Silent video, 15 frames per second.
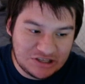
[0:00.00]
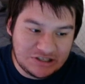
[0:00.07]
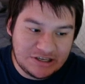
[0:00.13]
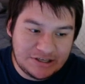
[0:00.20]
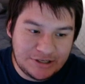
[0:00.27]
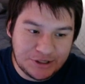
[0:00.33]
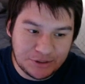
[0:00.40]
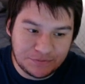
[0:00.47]

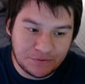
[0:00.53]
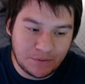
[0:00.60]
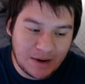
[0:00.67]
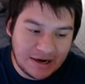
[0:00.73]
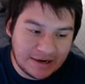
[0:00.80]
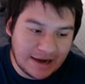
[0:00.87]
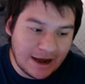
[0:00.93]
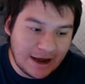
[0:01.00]
tier for
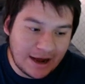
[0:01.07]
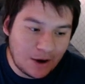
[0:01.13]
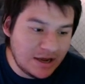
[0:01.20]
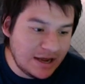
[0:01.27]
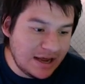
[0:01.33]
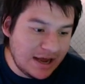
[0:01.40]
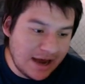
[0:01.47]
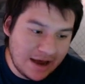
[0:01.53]
right now.
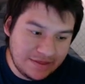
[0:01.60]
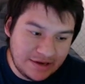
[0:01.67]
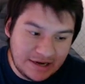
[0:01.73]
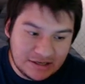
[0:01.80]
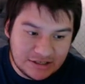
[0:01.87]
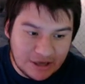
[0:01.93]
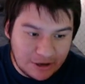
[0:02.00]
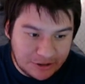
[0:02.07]
The
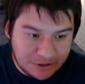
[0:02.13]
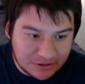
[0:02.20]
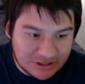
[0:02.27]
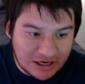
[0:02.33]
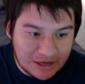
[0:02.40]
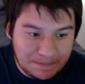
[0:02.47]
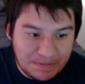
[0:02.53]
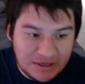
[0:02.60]
next character is going
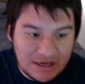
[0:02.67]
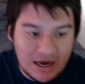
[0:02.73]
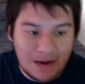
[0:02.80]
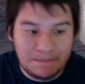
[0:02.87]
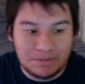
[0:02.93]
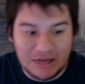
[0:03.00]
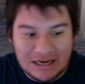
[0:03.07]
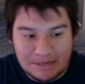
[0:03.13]
to be
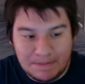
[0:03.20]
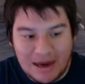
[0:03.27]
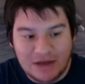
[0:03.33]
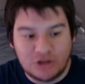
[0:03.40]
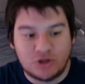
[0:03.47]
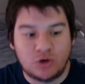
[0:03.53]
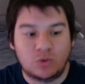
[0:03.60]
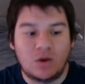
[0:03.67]

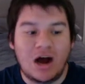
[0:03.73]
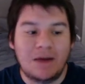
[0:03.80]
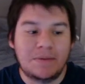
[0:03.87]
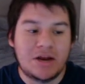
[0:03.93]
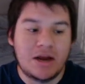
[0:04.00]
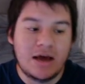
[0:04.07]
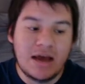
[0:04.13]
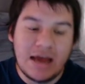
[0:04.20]
Blademaster
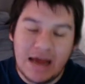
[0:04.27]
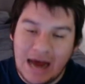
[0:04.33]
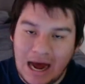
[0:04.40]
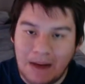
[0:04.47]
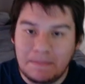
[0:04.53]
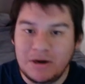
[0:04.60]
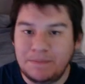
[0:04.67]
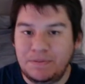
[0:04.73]
Robin.
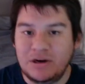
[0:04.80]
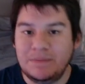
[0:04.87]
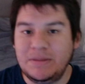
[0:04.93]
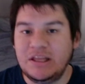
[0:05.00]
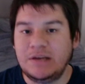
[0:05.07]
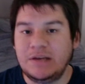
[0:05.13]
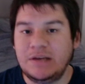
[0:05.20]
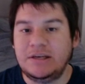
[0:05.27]
I'm going to put him in the
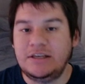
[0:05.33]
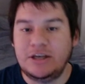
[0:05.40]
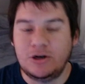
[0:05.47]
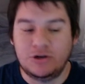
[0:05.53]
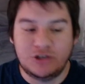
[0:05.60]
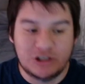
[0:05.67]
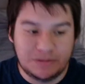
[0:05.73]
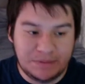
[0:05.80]
D tier
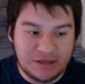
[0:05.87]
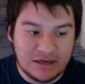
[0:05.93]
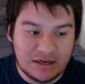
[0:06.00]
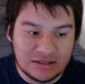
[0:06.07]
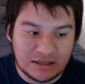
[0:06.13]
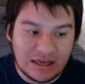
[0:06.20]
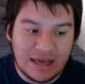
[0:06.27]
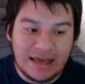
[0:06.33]
just
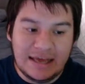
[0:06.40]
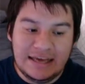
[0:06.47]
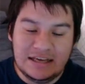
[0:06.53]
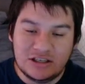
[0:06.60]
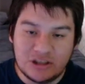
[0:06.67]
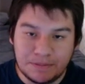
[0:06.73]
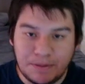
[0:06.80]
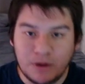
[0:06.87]
because he's
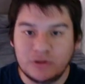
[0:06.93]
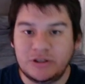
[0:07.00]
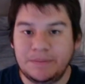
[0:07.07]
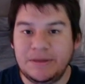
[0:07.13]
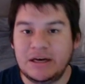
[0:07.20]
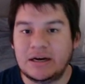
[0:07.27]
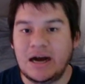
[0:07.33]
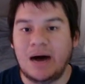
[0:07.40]
supposed to be
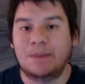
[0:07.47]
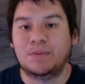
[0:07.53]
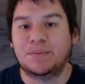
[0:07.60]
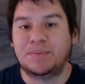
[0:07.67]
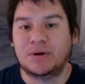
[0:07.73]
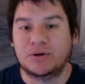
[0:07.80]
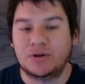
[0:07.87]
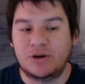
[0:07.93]
a combo
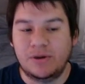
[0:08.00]
builder,